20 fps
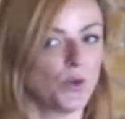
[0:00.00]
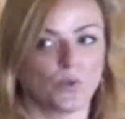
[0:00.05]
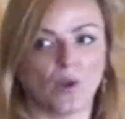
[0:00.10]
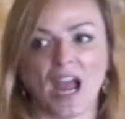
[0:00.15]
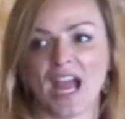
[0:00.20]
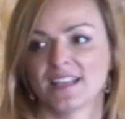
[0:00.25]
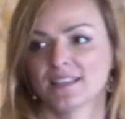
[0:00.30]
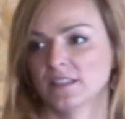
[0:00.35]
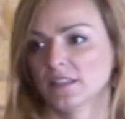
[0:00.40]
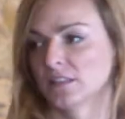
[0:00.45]

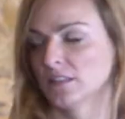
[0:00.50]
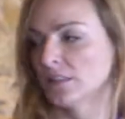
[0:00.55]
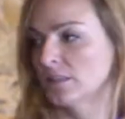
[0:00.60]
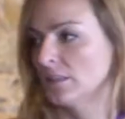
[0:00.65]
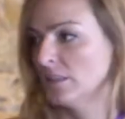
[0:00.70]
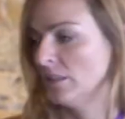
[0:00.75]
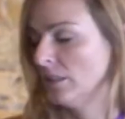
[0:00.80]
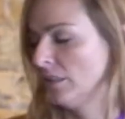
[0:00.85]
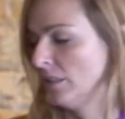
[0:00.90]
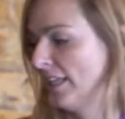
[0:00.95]

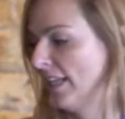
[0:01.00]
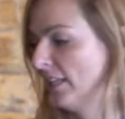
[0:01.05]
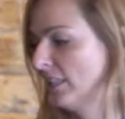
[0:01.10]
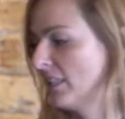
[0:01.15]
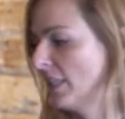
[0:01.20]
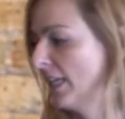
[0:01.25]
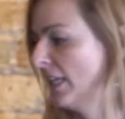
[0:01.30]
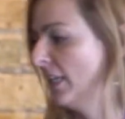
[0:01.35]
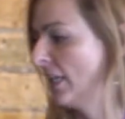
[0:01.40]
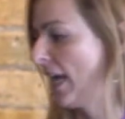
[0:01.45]
Horizons.
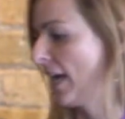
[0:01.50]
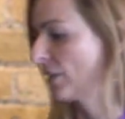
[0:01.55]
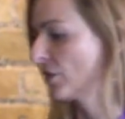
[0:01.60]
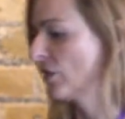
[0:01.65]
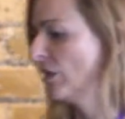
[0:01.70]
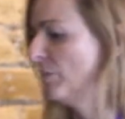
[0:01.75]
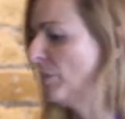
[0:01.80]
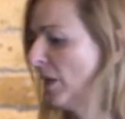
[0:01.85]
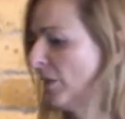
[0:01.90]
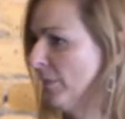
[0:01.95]
LinkedIn
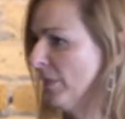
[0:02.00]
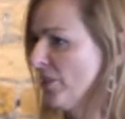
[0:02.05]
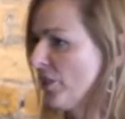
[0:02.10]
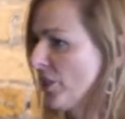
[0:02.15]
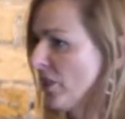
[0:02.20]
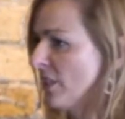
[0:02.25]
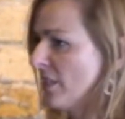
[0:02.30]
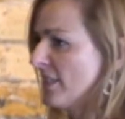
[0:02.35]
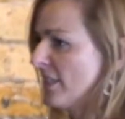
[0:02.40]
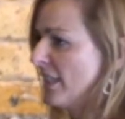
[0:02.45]
actually
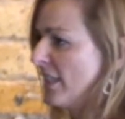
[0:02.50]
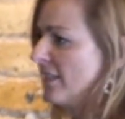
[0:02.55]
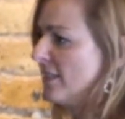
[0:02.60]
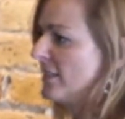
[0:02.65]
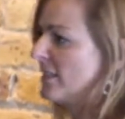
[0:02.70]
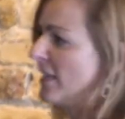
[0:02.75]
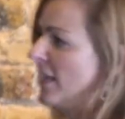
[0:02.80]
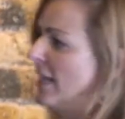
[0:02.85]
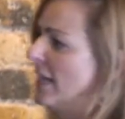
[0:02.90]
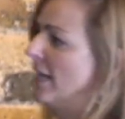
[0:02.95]
published this case
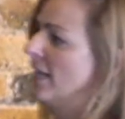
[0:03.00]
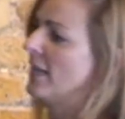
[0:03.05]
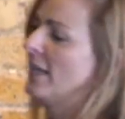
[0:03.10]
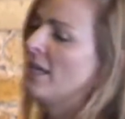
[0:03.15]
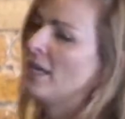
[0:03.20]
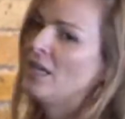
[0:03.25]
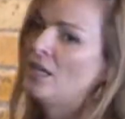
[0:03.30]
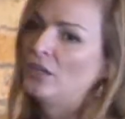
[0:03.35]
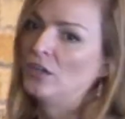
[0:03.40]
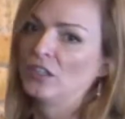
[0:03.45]
study.
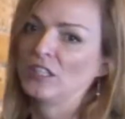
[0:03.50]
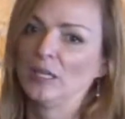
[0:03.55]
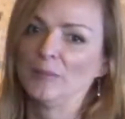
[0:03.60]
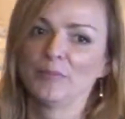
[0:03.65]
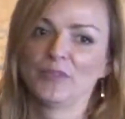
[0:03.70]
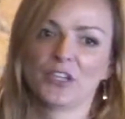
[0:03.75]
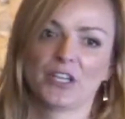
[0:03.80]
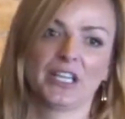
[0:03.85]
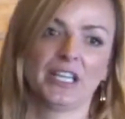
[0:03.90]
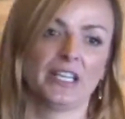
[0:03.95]
Look
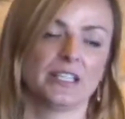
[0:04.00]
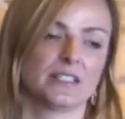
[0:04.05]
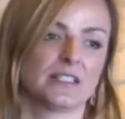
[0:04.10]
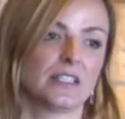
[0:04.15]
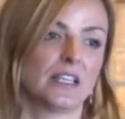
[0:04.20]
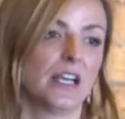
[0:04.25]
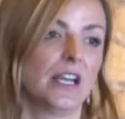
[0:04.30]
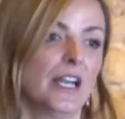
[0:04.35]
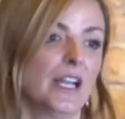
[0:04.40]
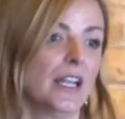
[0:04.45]
up their case
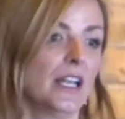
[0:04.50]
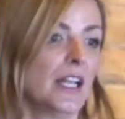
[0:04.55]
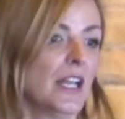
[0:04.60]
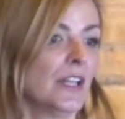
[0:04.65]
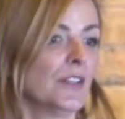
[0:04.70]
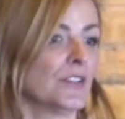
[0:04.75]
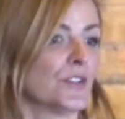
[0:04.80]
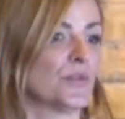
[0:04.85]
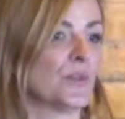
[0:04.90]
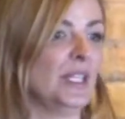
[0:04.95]
study.
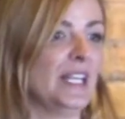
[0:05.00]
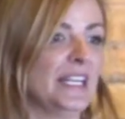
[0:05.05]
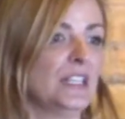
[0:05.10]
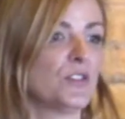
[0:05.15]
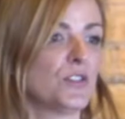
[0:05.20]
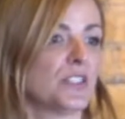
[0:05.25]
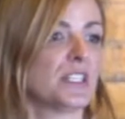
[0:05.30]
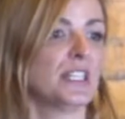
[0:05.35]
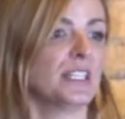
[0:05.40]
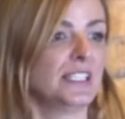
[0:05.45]
There's really
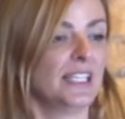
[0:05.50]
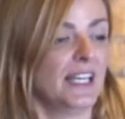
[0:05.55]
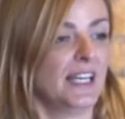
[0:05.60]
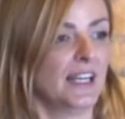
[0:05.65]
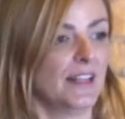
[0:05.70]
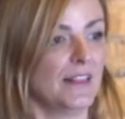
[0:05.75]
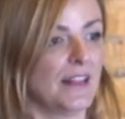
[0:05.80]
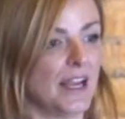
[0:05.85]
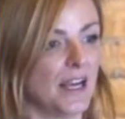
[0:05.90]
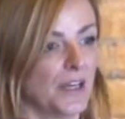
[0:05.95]
interesting
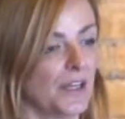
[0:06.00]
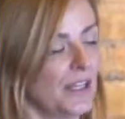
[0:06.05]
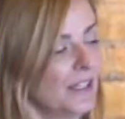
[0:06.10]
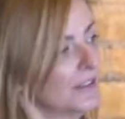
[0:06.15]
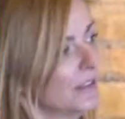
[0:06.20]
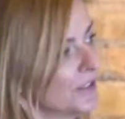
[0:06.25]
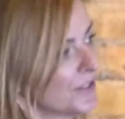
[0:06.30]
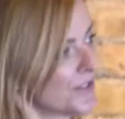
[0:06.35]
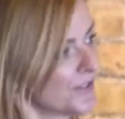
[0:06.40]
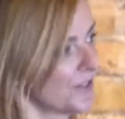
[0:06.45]
data in there,
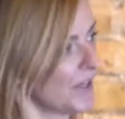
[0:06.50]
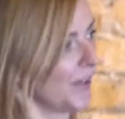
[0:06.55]
and there's